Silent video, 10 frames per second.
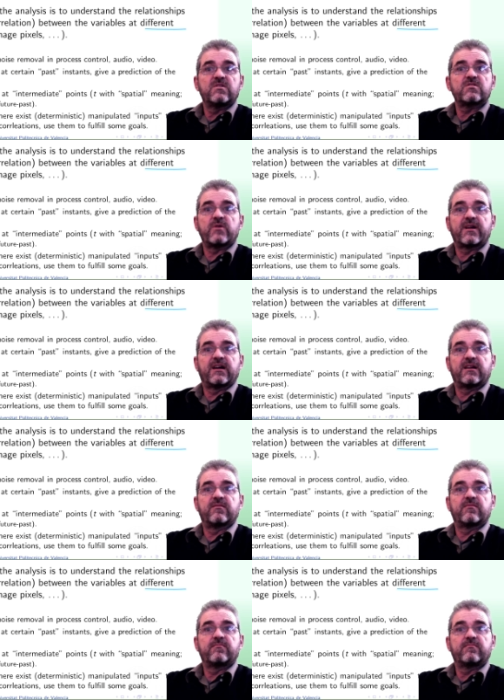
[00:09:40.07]
So I
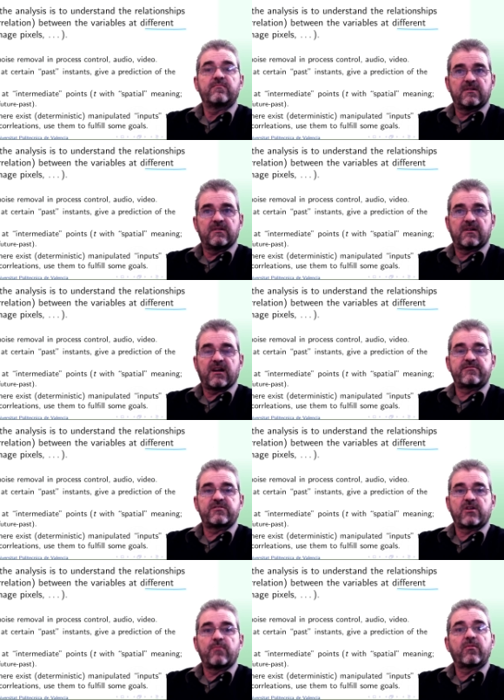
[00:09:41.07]
can craft
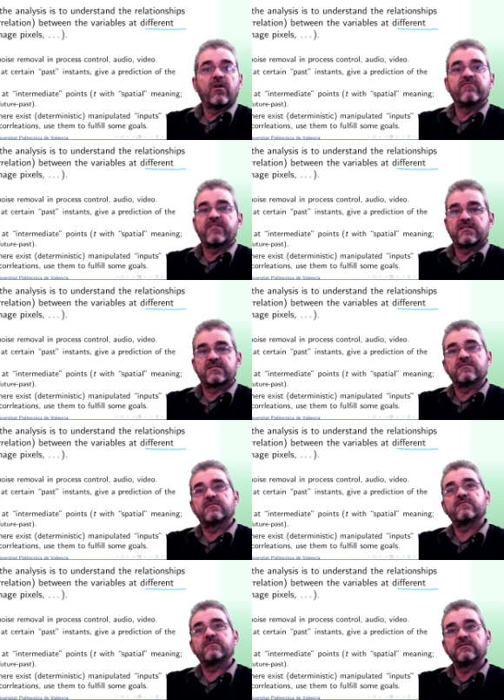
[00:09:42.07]
some confidence
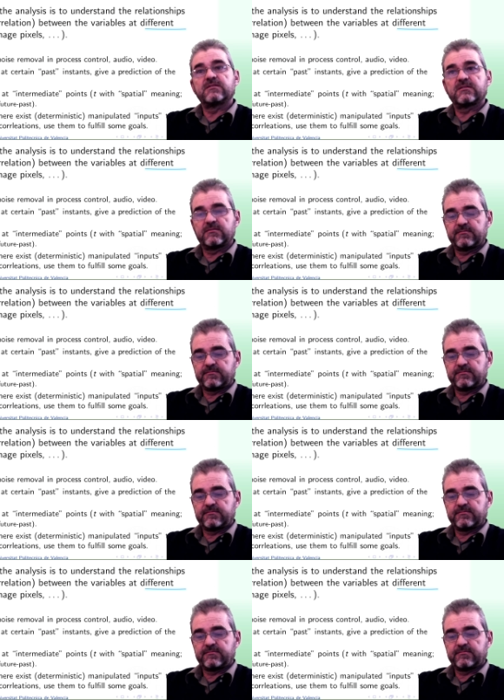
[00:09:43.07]
intervals.